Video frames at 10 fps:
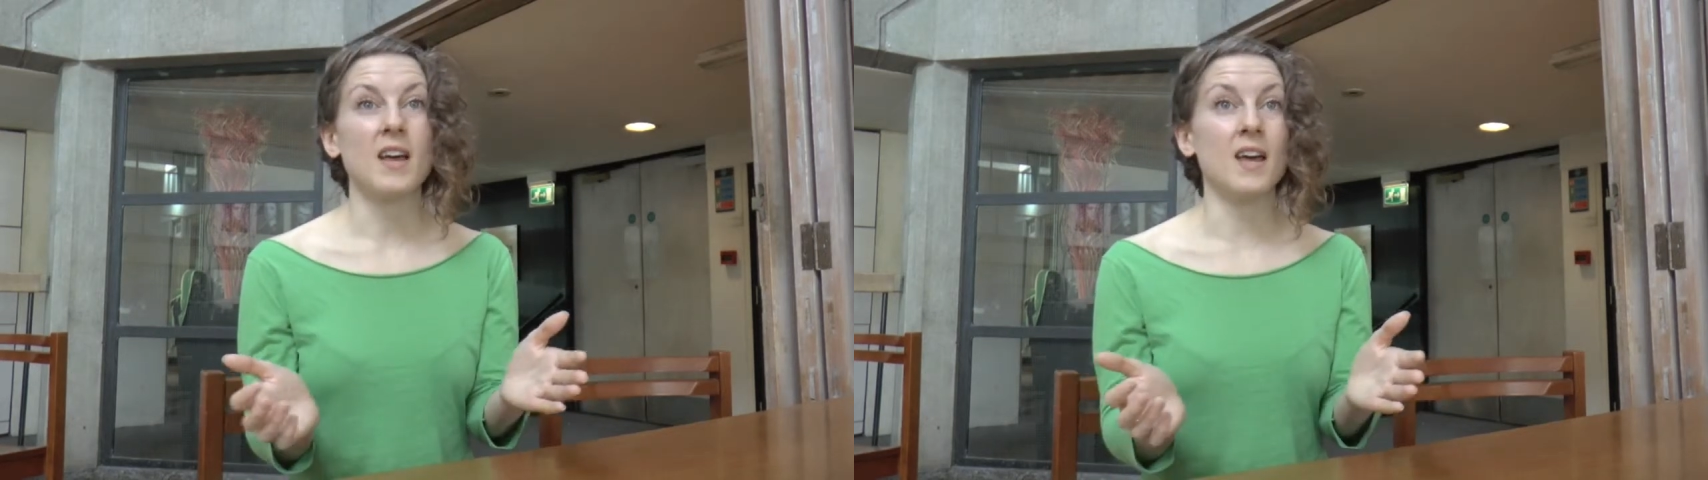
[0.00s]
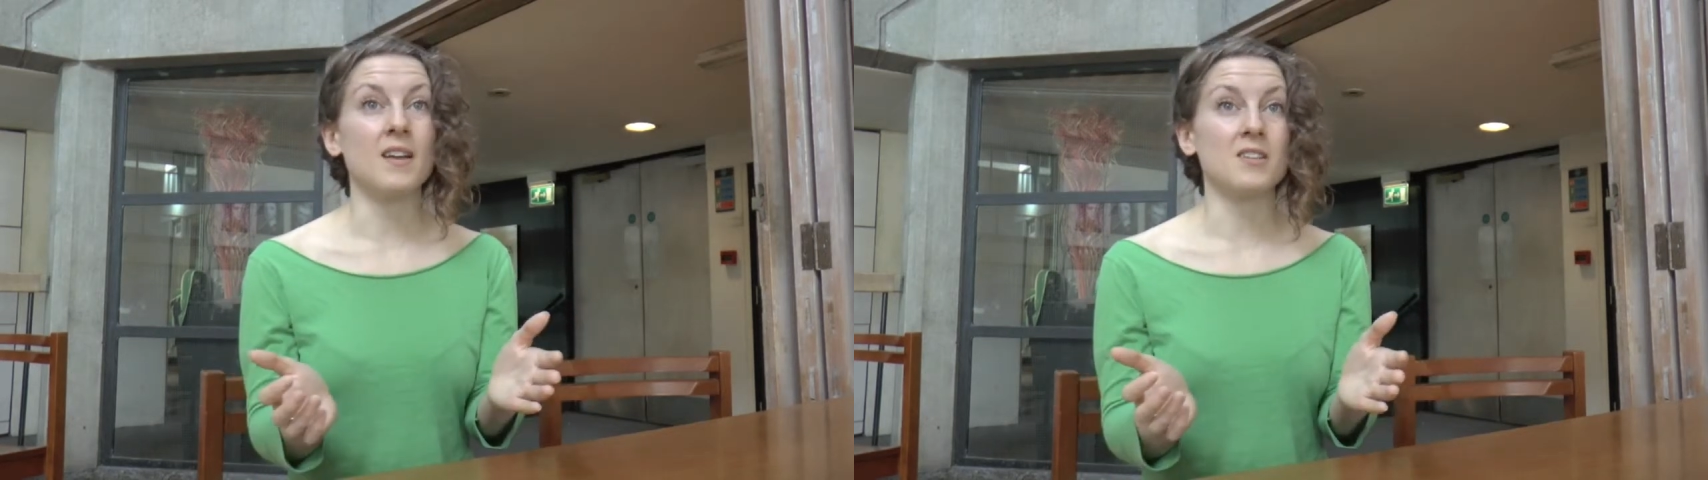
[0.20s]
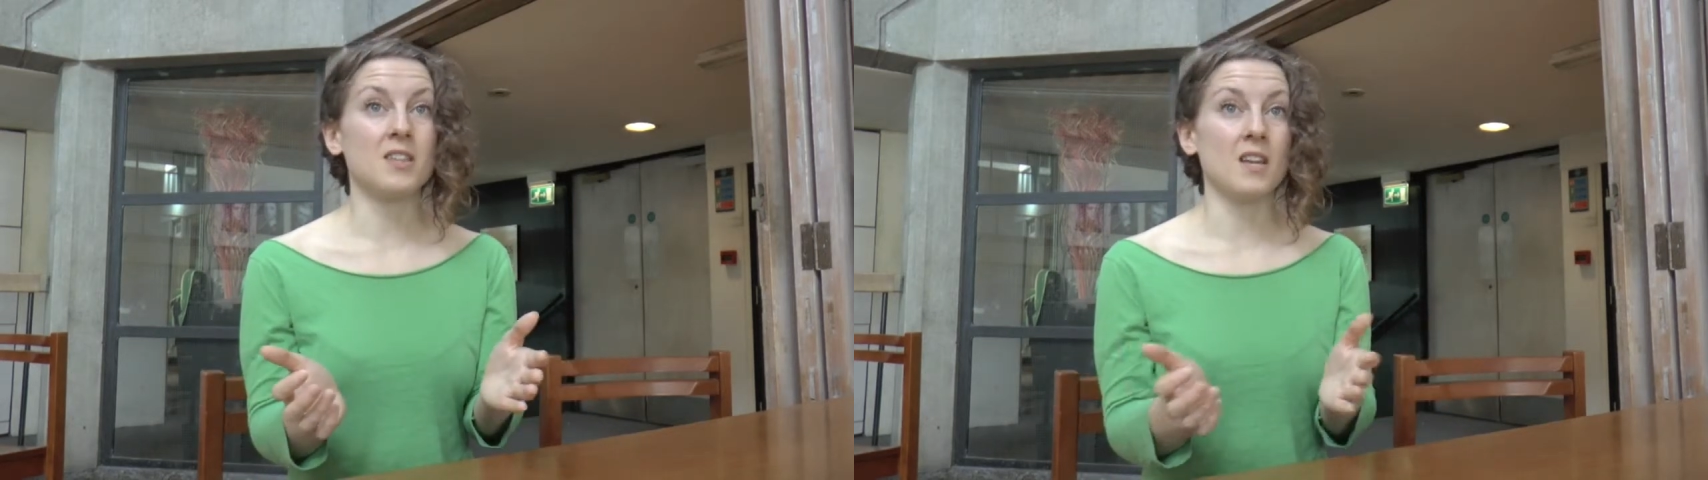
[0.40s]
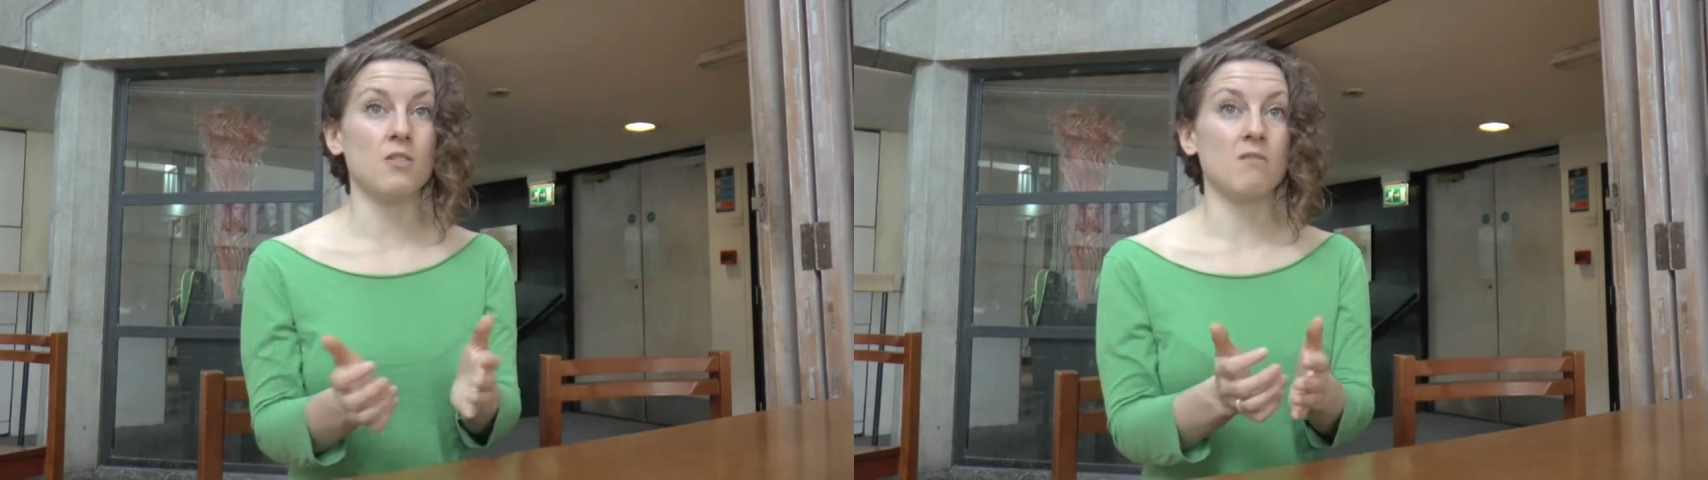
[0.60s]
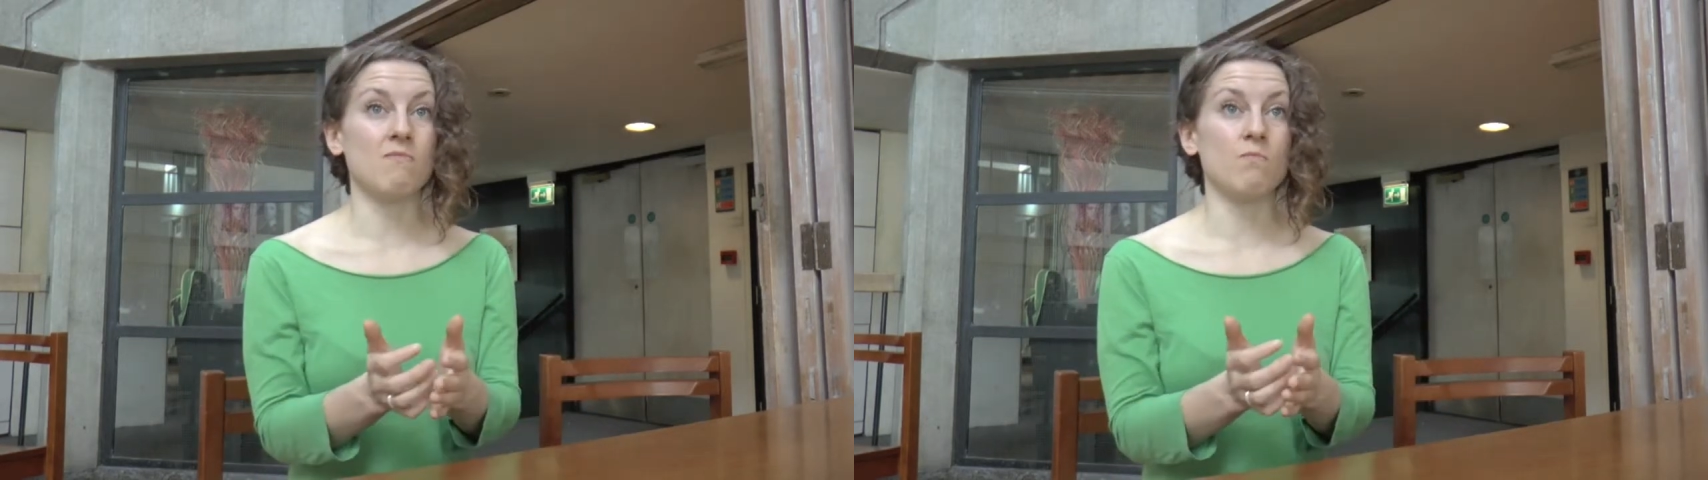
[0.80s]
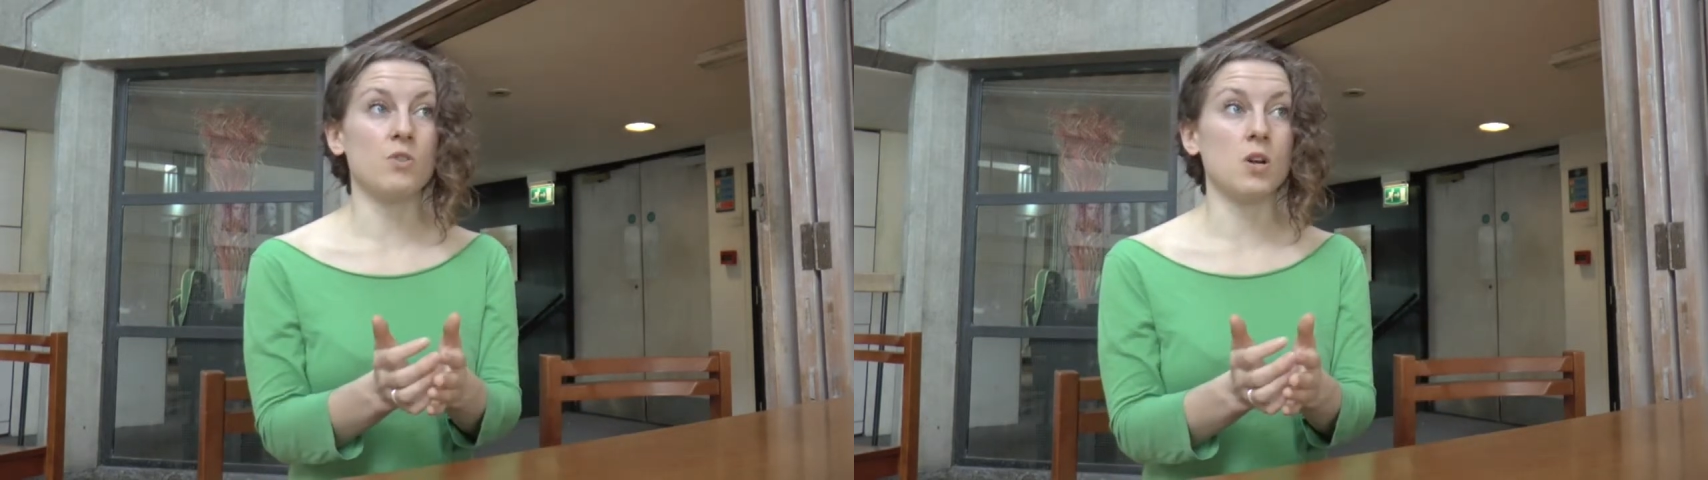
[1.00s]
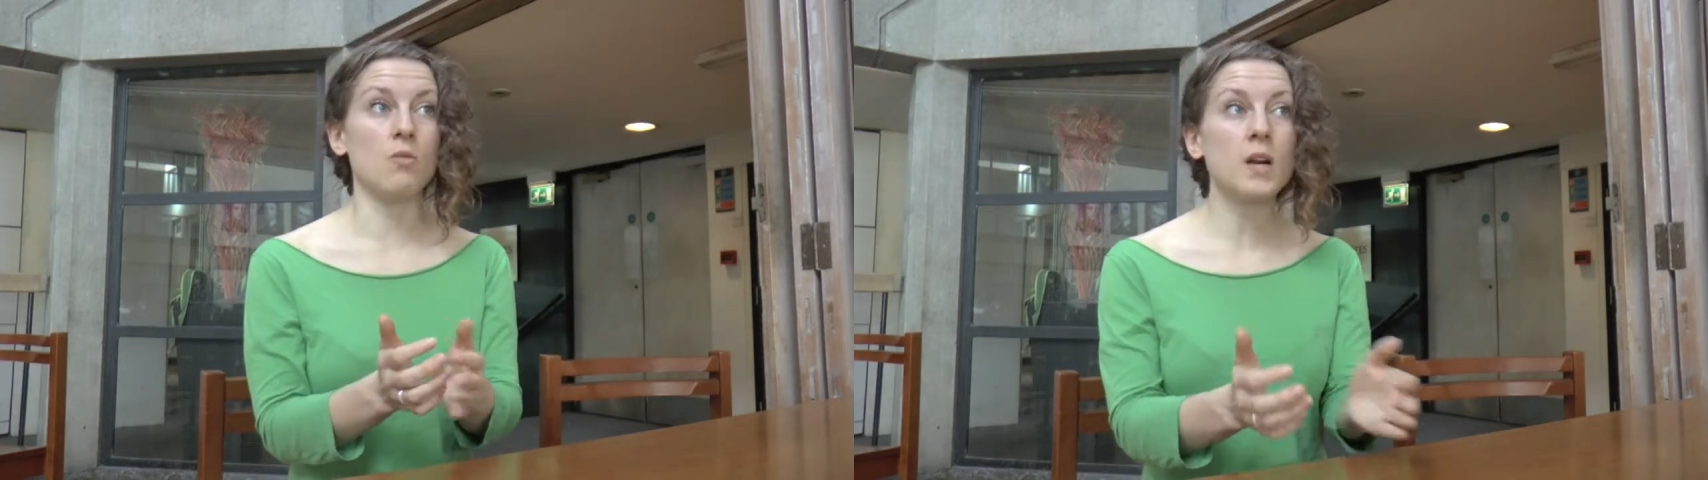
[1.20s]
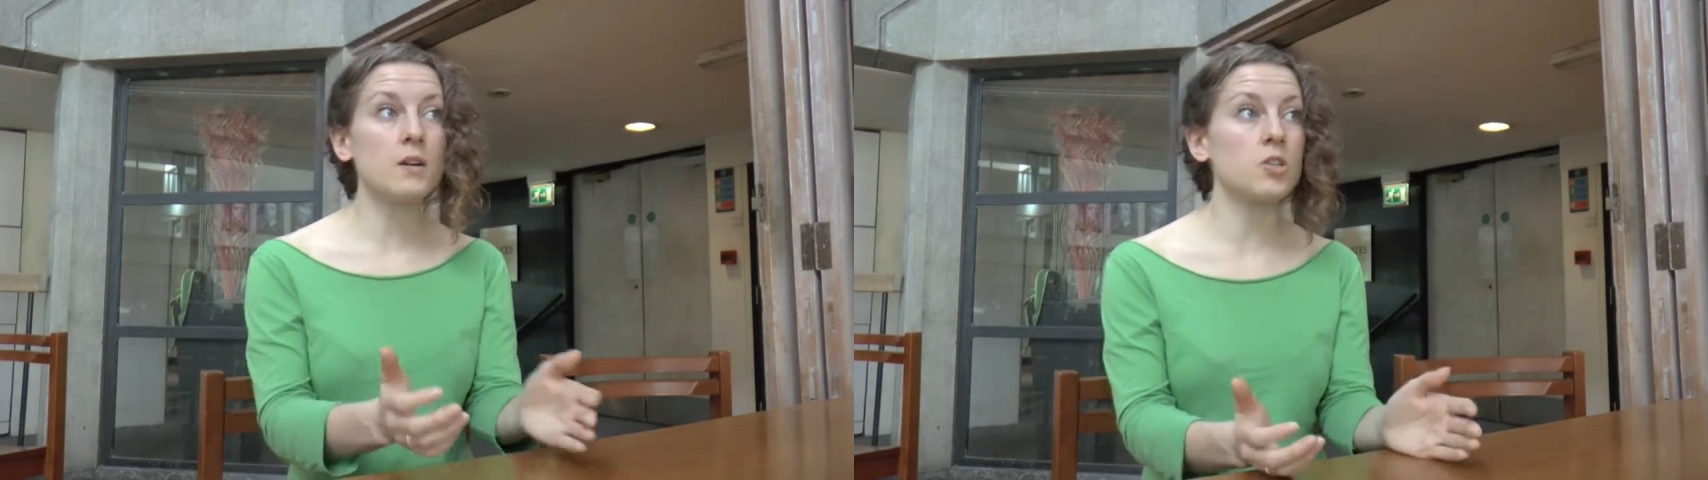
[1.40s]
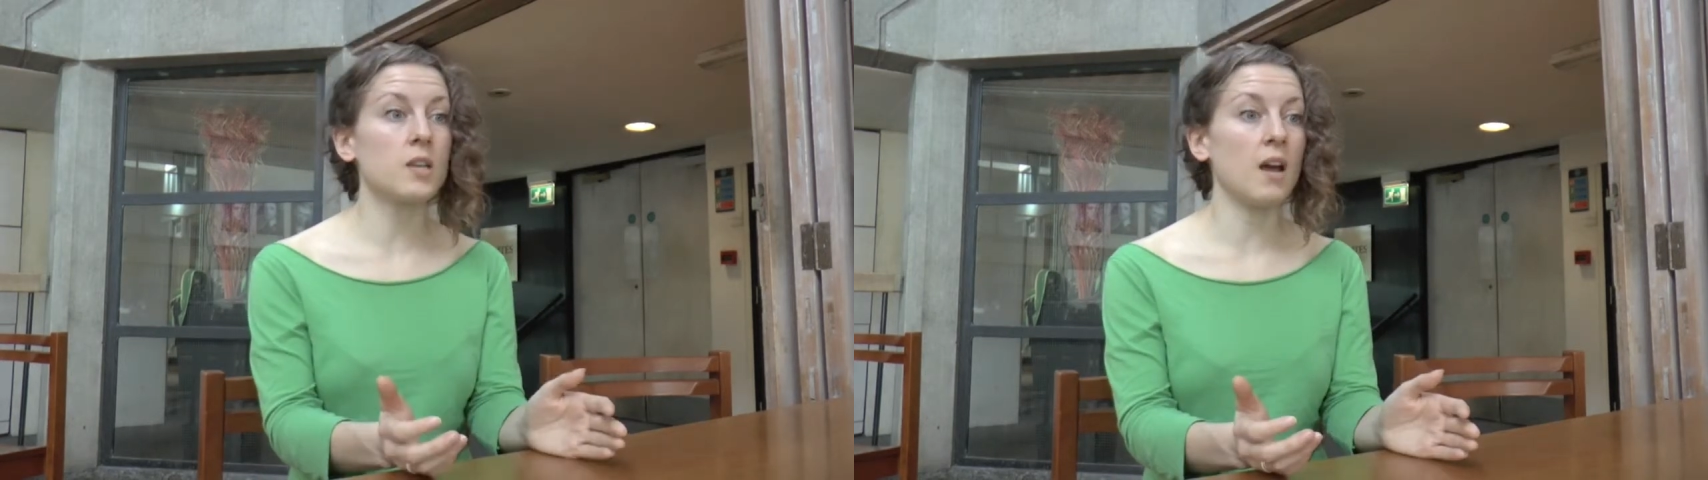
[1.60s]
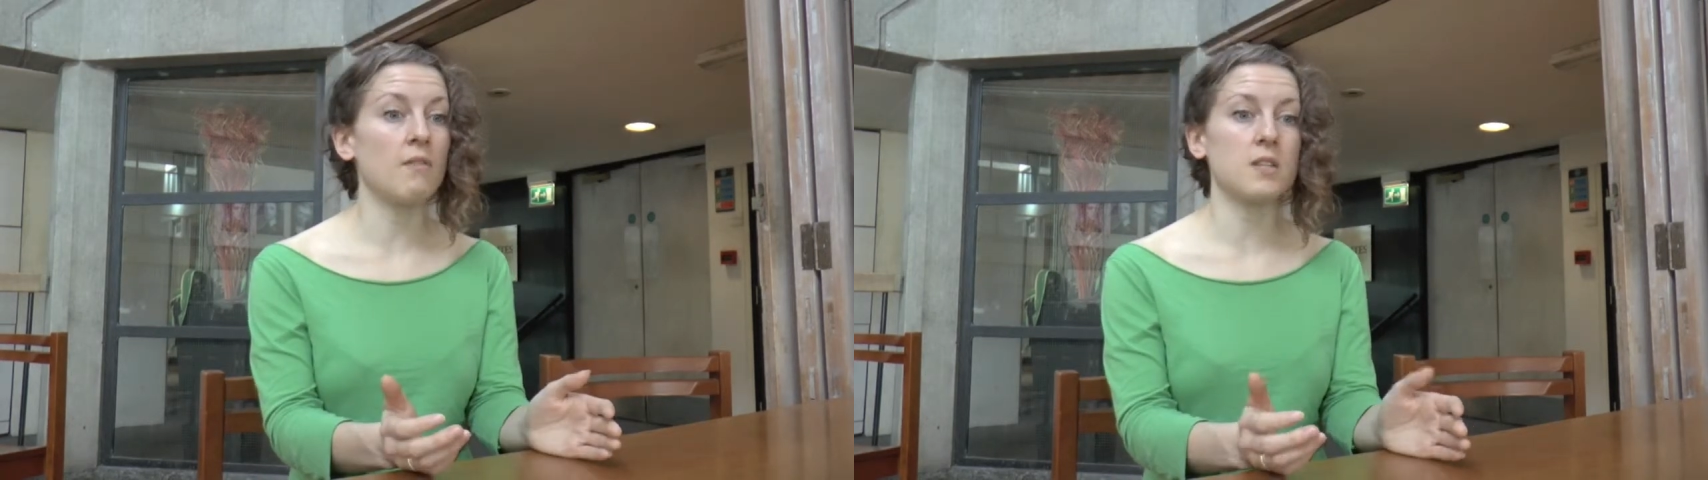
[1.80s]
and they don't actually have